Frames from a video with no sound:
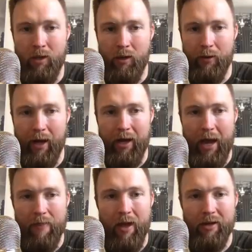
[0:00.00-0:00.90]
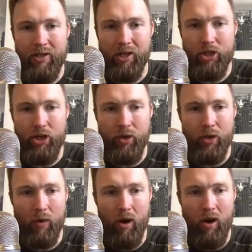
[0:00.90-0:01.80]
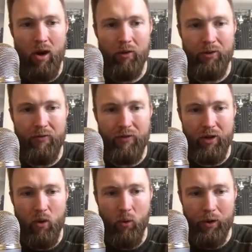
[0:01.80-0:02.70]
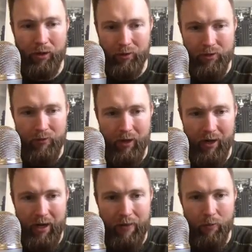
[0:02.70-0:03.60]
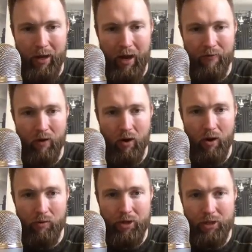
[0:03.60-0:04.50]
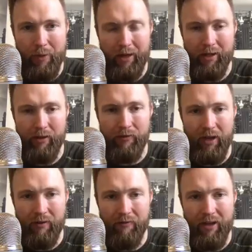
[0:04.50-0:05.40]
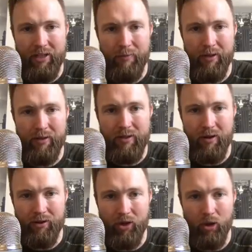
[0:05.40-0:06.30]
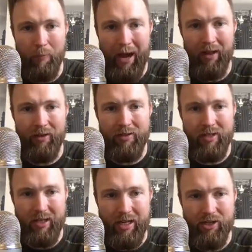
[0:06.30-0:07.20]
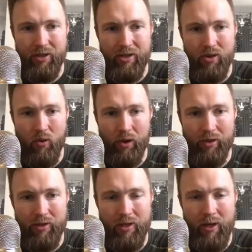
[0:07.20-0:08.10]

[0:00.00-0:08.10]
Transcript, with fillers: Okay, and then it's going to show you all the different coins, right? And then we have our respective investments, our total balance in each of these coins.